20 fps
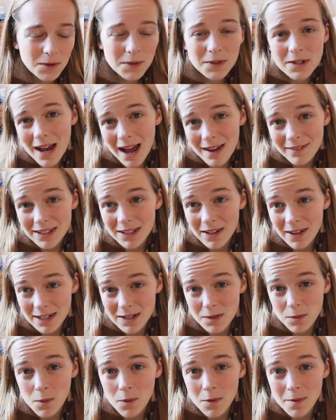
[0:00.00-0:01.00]
Also having
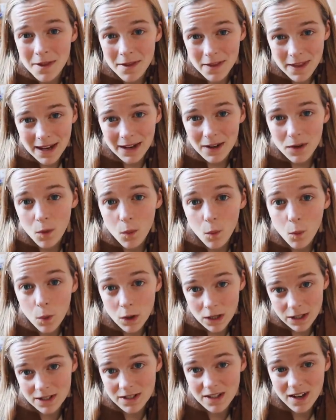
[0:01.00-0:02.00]
nice, warm, thick
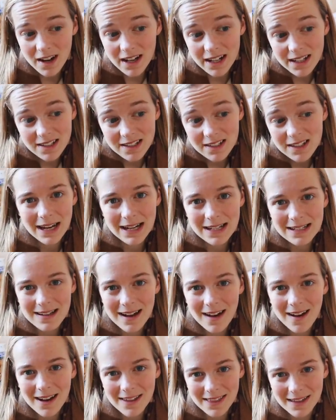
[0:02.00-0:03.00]
woolen tights
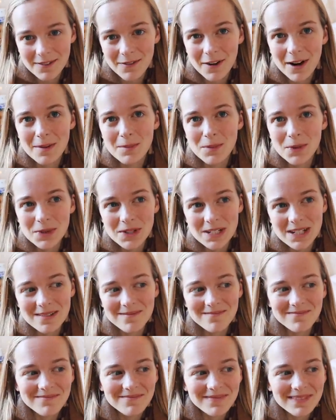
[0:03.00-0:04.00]
is, I think, very
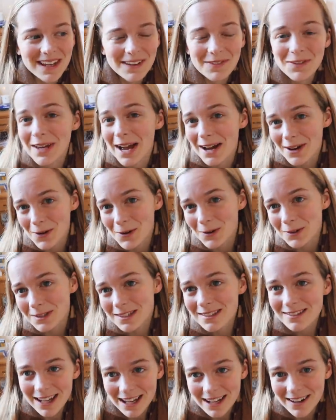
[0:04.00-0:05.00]
important if you get cold
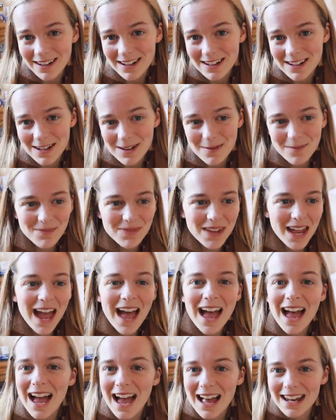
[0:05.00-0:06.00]
like I do.
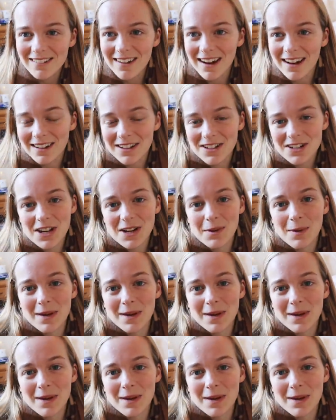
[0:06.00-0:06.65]
Anyway, I'm gonna show you